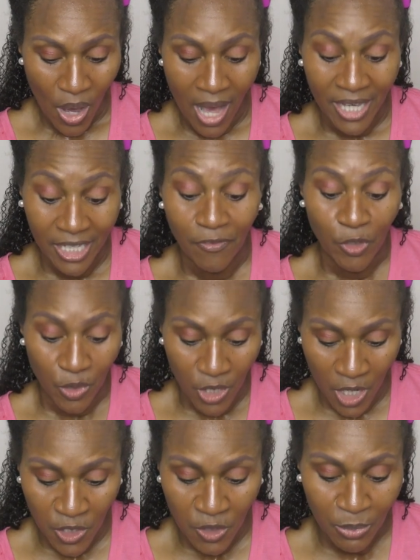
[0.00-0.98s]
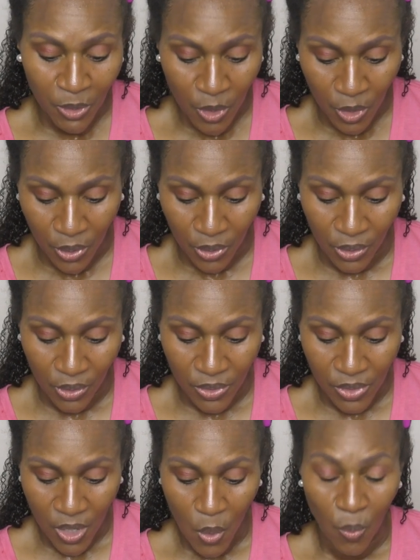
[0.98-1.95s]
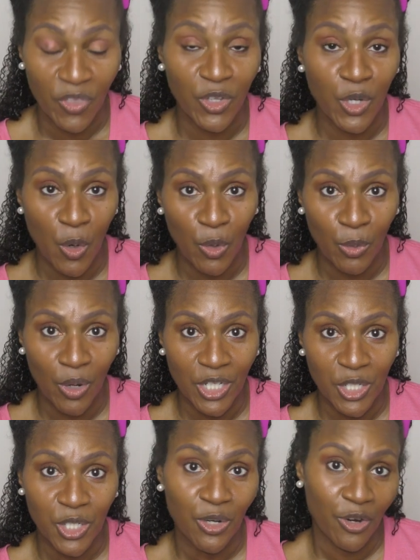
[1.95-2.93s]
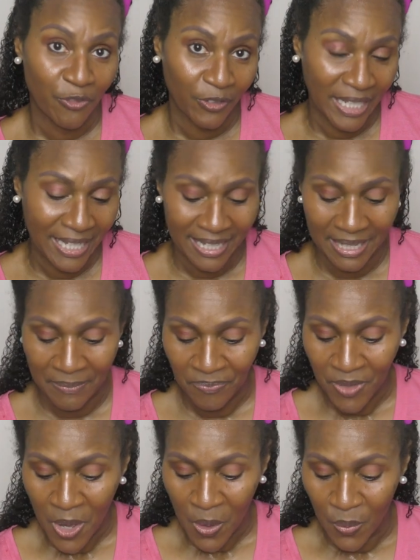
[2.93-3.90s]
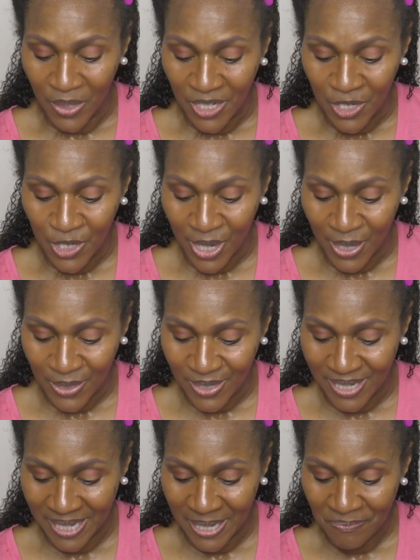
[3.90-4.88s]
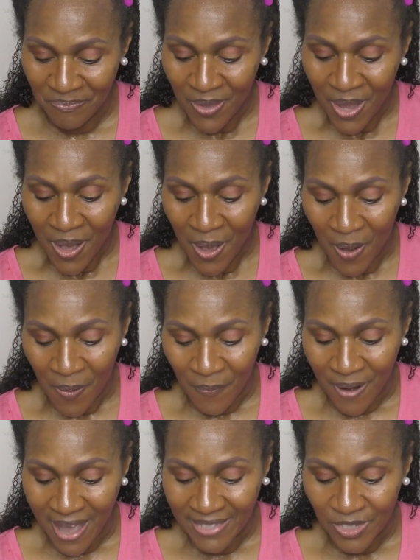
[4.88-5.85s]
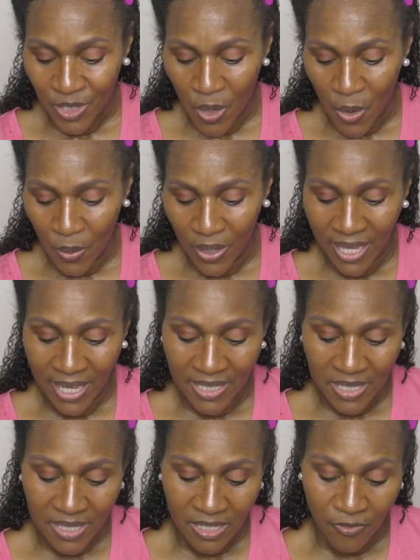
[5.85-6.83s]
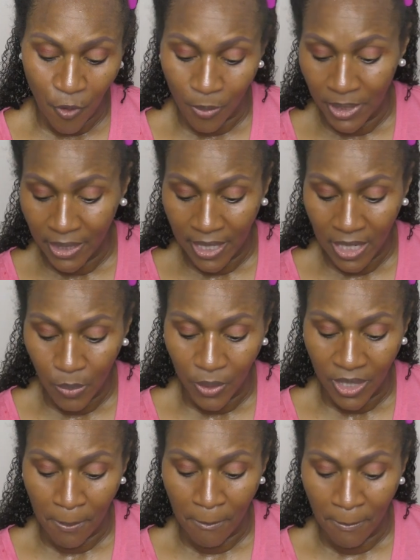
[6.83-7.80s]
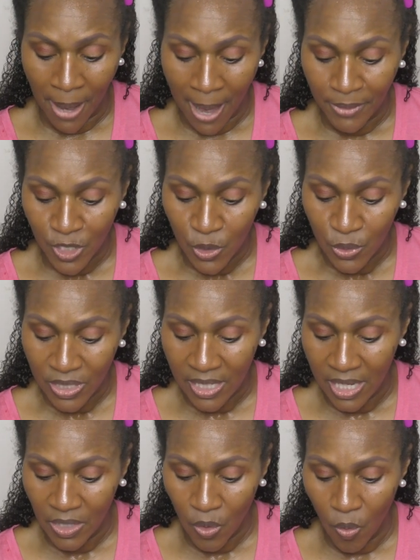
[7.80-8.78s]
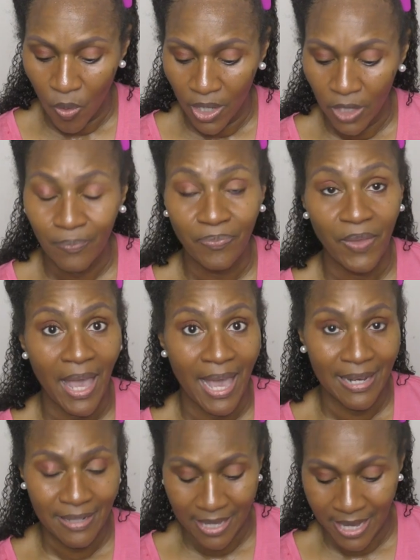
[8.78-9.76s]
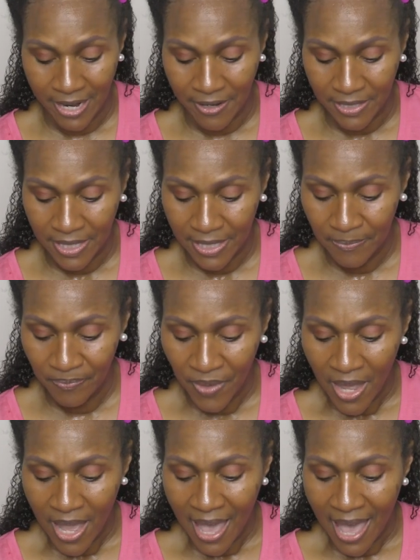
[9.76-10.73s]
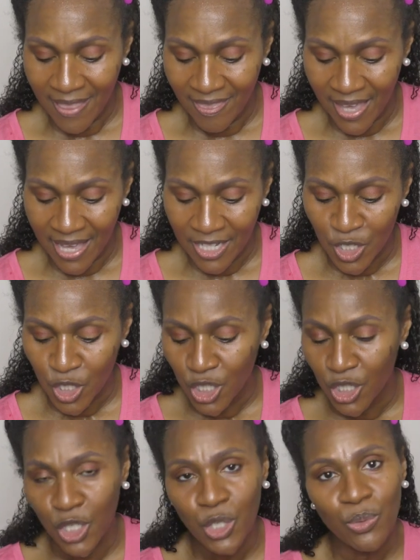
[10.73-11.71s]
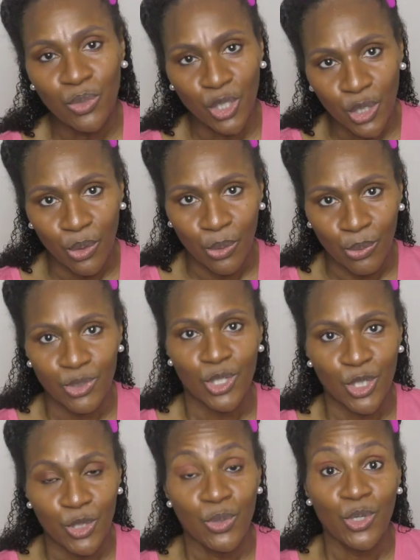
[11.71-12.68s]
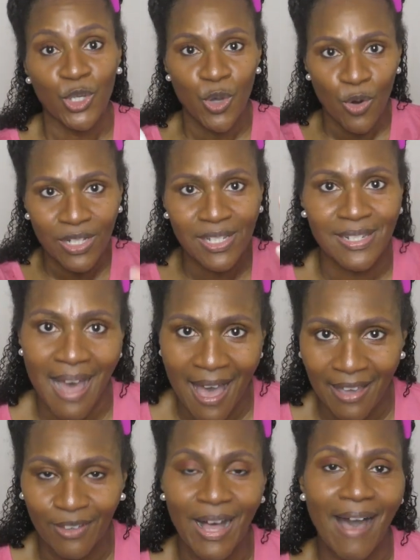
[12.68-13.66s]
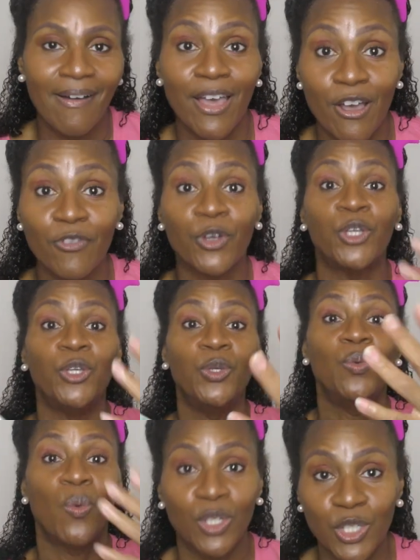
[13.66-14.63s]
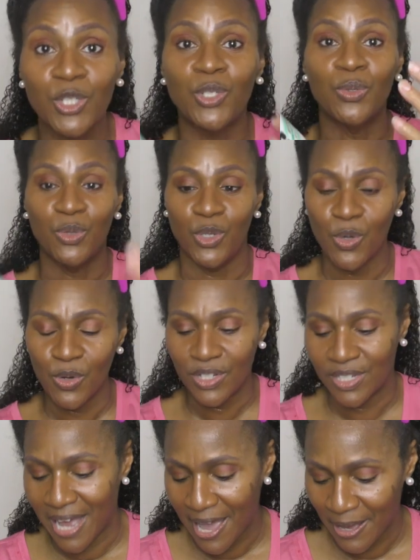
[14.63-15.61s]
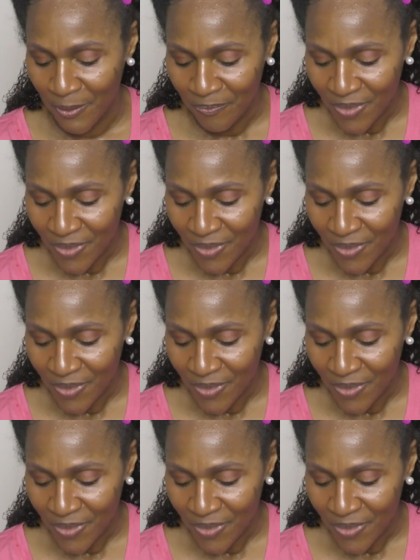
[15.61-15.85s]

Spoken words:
give you touchable curls with no crunch or flaking. We shall see. All right, so it's formulated with babasu seed oil and keratin. And then to do your style, however you want to do your style,